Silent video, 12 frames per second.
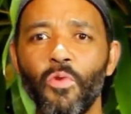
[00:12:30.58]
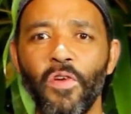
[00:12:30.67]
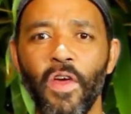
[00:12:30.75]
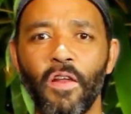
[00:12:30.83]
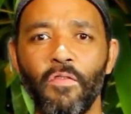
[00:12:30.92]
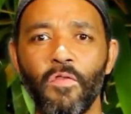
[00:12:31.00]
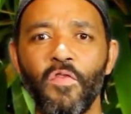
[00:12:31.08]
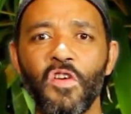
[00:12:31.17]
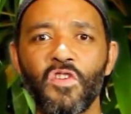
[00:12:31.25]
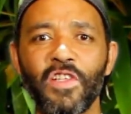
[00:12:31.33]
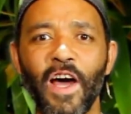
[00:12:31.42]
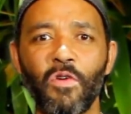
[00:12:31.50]
breathing,
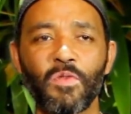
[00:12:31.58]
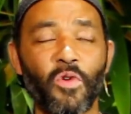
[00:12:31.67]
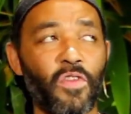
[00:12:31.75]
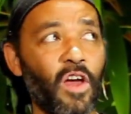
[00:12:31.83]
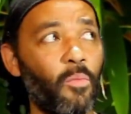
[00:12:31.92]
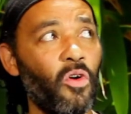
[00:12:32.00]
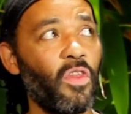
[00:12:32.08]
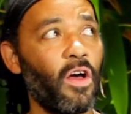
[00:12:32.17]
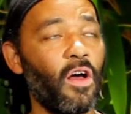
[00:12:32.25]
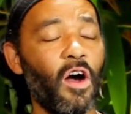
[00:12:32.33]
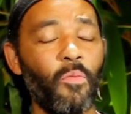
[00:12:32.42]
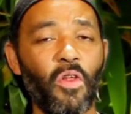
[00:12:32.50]
reverse Taoist breathing. I'll put
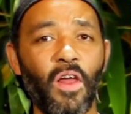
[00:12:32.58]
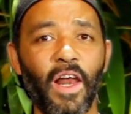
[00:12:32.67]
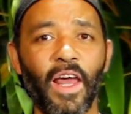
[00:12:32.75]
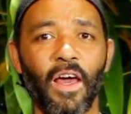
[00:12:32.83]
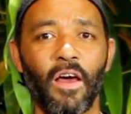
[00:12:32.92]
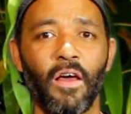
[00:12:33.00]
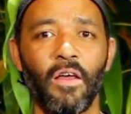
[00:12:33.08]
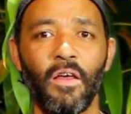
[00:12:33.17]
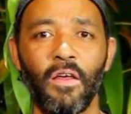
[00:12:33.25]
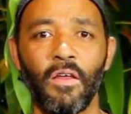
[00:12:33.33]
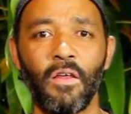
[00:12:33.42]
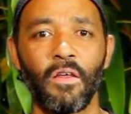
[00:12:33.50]
the link
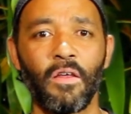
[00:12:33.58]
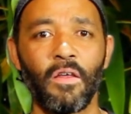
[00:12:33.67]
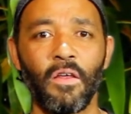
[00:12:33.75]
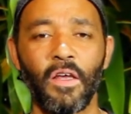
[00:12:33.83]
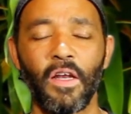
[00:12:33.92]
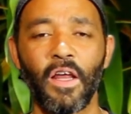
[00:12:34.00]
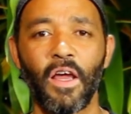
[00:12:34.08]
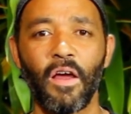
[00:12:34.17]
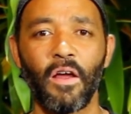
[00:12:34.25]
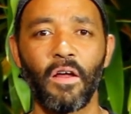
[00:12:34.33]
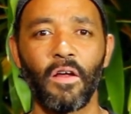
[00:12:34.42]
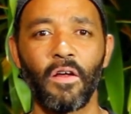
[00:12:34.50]
in
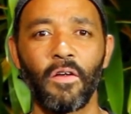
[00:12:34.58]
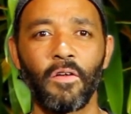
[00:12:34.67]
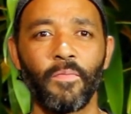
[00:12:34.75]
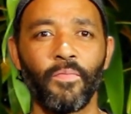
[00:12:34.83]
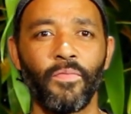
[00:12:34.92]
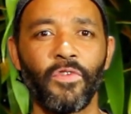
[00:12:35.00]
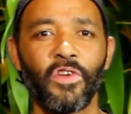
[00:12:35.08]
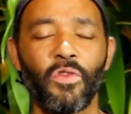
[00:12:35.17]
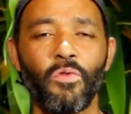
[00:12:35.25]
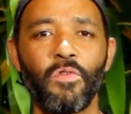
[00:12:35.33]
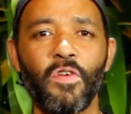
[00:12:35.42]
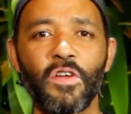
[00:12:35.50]
here. So
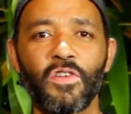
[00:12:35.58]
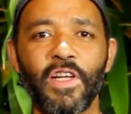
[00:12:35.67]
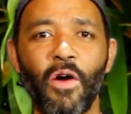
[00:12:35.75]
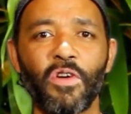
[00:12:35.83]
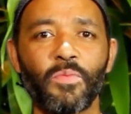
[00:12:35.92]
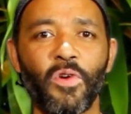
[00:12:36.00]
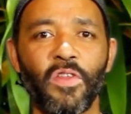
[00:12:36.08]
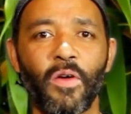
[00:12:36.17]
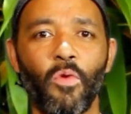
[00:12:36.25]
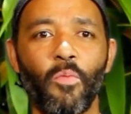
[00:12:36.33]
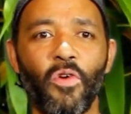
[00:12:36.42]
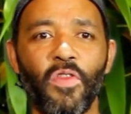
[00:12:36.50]
the reverse Taoist
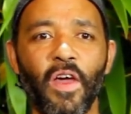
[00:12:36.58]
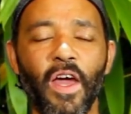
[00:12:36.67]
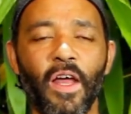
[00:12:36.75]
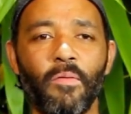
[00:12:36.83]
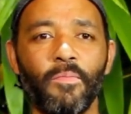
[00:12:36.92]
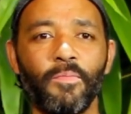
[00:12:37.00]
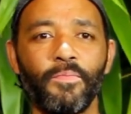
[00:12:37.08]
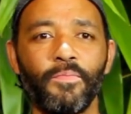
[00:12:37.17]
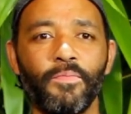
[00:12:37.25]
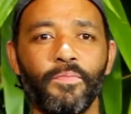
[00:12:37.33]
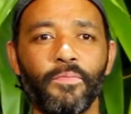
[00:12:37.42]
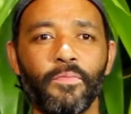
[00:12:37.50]
breathing, we're breathing in.
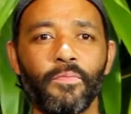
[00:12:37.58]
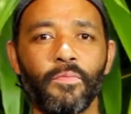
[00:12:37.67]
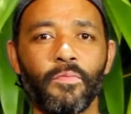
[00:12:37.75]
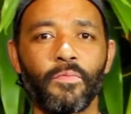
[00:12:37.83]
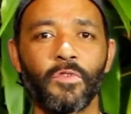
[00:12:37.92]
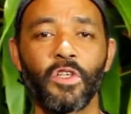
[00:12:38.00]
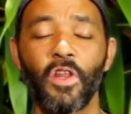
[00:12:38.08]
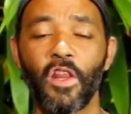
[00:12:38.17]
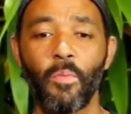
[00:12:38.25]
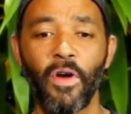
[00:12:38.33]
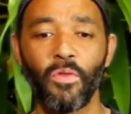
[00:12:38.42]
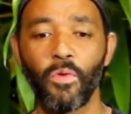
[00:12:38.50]
So the
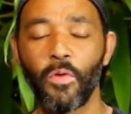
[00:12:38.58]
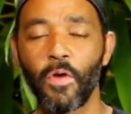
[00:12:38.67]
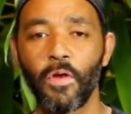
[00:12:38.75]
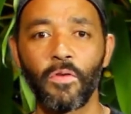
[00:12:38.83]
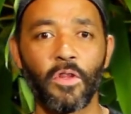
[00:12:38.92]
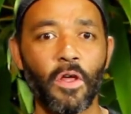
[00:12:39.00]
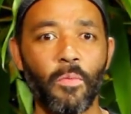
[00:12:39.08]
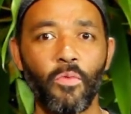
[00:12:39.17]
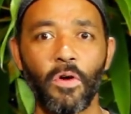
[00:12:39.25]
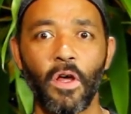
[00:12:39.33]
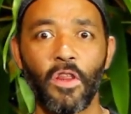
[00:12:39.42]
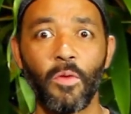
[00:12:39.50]
other breath we were in, the
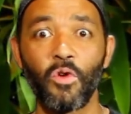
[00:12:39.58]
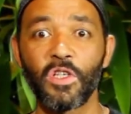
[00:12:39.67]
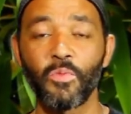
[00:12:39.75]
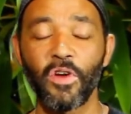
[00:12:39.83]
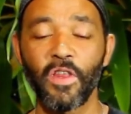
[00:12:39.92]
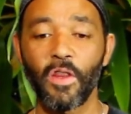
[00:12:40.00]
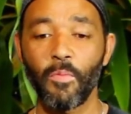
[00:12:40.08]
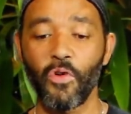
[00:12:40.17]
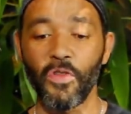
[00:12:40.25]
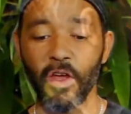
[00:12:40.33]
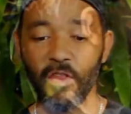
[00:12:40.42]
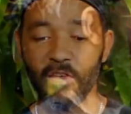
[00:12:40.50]
Buddhist breathing, the breathing in